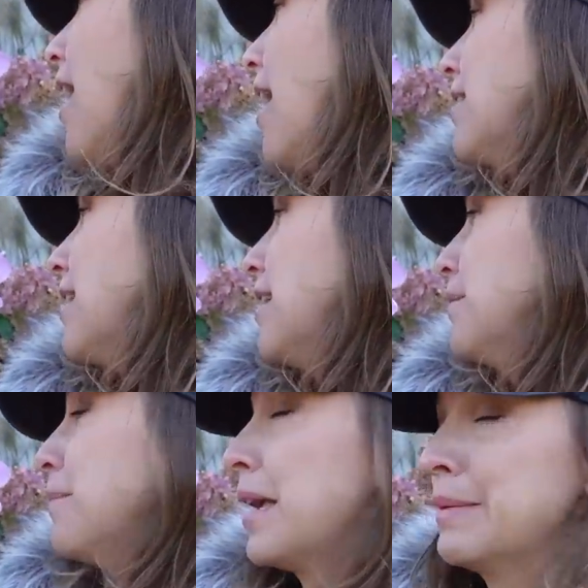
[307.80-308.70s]
I think
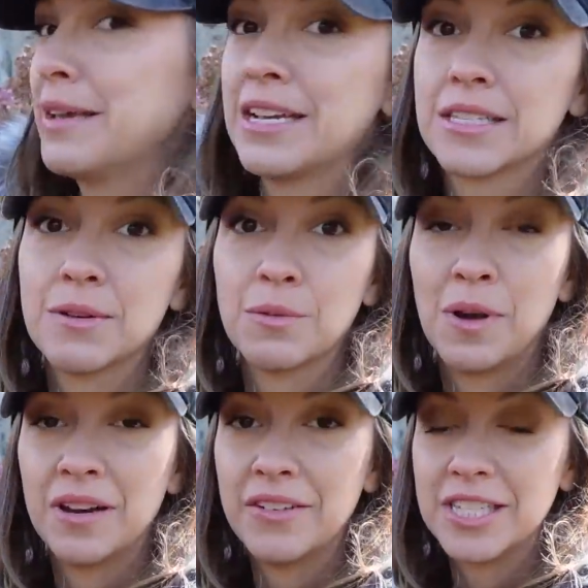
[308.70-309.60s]
maybe it's with
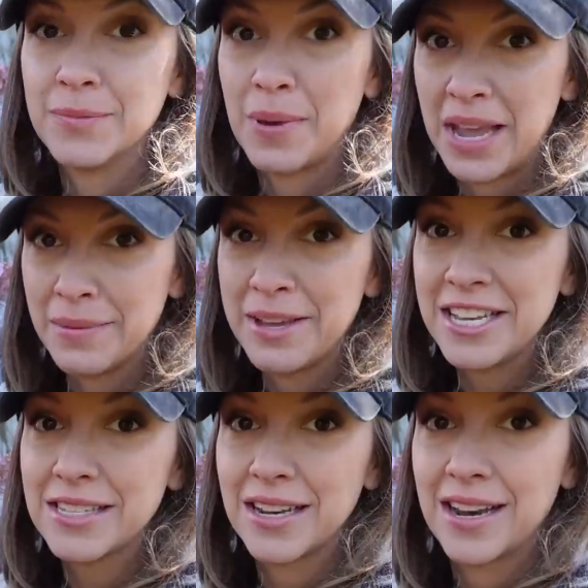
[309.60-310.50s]
one of its
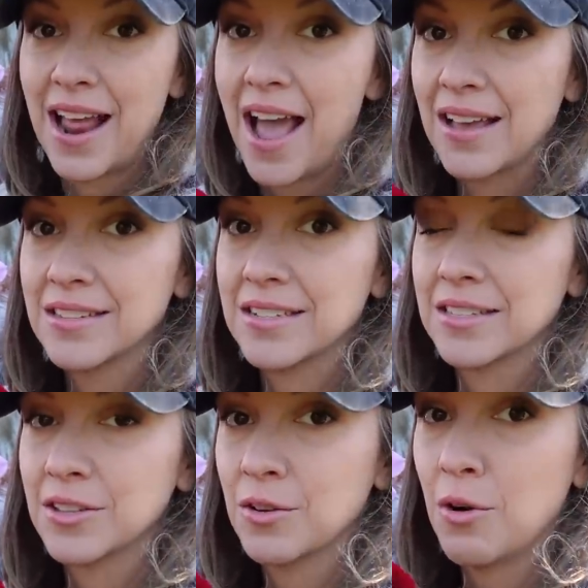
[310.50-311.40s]
babies and it has
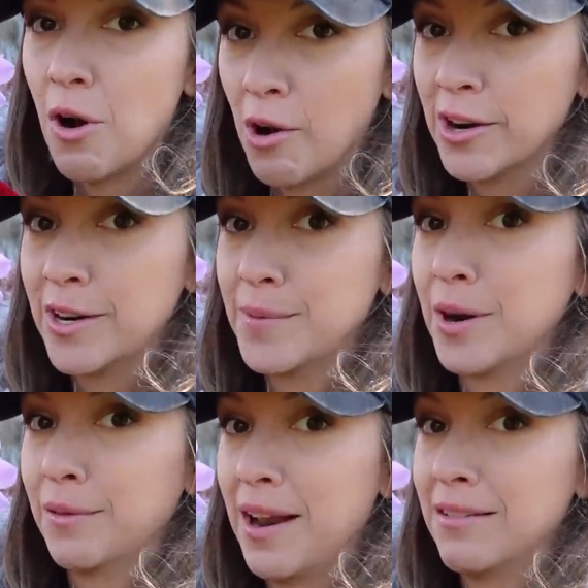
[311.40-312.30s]
its little arm
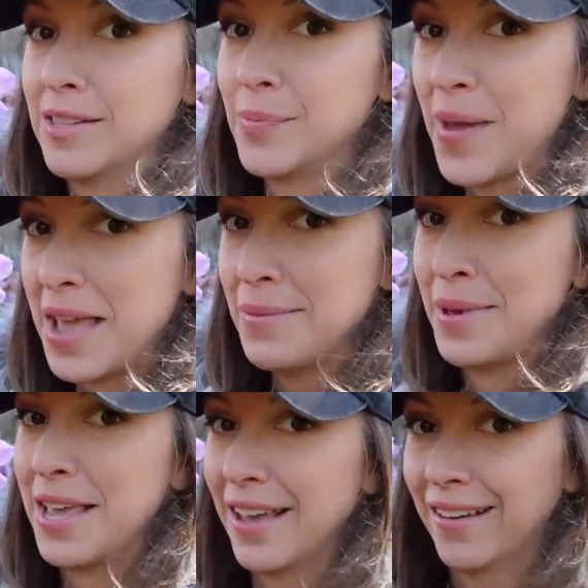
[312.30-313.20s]
around its
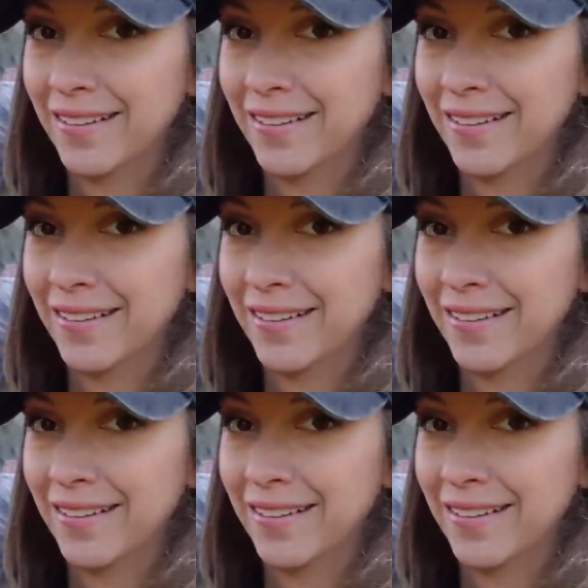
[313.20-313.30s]
baby.